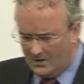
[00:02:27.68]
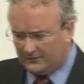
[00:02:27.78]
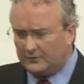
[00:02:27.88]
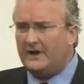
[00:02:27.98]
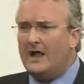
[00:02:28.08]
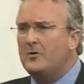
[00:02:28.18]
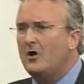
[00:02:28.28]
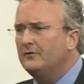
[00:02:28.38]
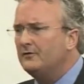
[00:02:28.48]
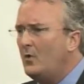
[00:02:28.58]
So Tammy
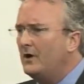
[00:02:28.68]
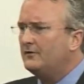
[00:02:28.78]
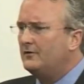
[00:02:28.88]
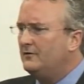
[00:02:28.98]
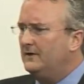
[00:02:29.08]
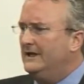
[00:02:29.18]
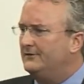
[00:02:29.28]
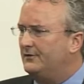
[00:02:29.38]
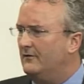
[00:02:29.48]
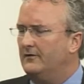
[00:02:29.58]
also went to fleet
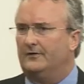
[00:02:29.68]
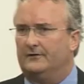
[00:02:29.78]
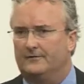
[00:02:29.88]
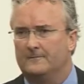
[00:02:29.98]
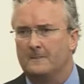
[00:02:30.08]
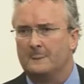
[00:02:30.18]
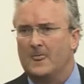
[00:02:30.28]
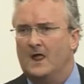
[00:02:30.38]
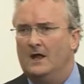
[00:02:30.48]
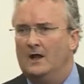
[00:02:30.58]
services.
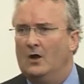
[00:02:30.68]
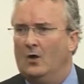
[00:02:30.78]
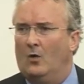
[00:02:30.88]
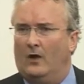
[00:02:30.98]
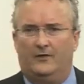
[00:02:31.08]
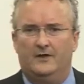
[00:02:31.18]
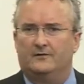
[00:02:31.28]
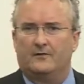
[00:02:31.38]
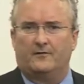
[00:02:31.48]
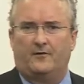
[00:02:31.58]

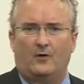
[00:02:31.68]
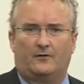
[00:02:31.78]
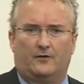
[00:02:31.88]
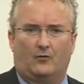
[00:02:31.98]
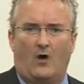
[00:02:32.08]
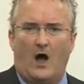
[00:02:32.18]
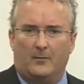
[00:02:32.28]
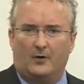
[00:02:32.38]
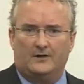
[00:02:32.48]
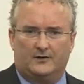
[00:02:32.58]
These are the folks that
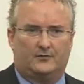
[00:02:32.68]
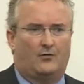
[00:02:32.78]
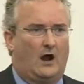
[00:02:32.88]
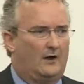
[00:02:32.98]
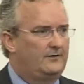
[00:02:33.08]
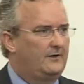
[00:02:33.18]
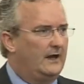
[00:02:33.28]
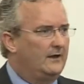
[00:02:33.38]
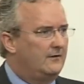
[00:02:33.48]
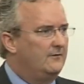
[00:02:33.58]
operate the trucks,
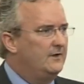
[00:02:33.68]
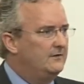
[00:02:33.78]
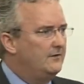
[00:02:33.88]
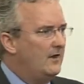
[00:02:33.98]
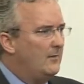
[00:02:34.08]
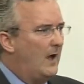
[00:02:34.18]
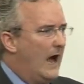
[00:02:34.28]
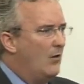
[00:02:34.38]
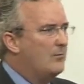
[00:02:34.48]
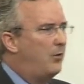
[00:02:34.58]
and convinced them
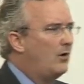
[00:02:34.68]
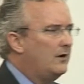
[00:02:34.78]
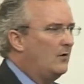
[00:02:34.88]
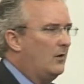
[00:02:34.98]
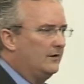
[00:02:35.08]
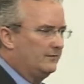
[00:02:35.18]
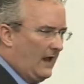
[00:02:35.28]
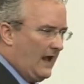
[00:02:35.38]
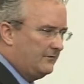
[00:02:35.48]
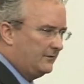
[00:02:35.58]
how important it was to
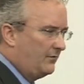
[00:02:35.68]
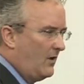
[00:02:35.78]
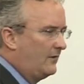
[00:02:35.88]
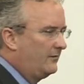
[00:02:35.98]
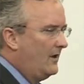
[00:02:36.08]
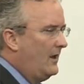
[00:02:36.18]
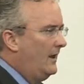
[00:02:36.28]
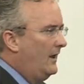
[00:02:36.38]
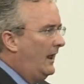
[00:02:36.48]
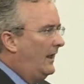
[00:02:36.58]
have the trucks
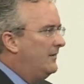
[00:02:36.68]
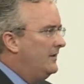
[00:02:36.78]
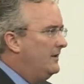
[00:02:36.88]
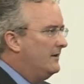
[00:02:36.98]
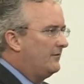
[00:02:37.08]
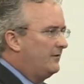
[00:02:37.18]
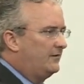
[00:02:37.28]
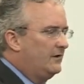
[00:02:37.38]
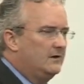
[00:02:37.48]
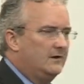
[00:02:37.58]
and the
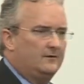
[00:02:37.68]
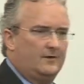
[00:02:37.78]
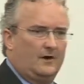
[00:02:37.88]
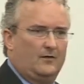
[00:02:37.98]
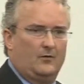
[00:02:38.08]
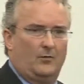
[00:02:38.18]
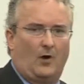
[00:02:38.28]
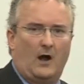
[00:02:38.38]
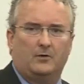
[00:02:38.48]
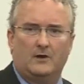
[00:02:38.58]
facilities there that were
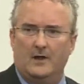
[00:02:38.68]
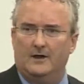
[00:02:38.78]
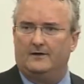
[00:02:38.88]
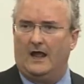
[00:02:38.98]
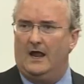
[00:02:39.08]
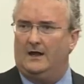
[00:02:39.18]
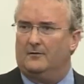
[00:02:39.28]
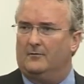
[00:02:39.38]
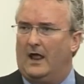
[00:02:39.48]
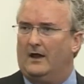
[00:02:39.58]
properly
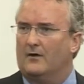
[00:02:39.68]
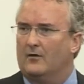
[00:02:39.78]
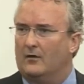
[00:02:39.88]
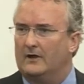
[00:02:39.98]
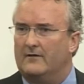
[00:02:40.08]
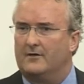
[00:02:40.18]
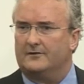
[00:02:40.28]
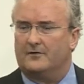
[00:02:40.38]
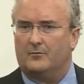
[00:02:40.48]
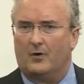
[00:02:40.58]
maintained and
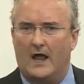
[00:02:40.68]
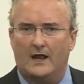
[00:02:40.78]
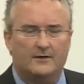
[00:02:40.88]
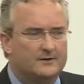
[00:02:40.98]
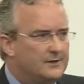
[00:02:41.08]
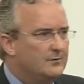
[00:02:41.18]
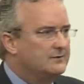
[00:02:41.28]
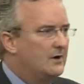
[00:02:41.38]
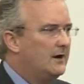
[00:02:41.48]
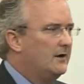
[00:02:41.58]
leverage the brand that she was
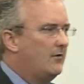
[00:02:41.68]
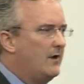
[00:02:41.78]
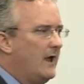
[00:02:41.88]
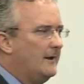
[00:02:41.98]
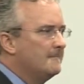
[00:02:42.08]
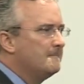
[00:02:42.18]
trying to create.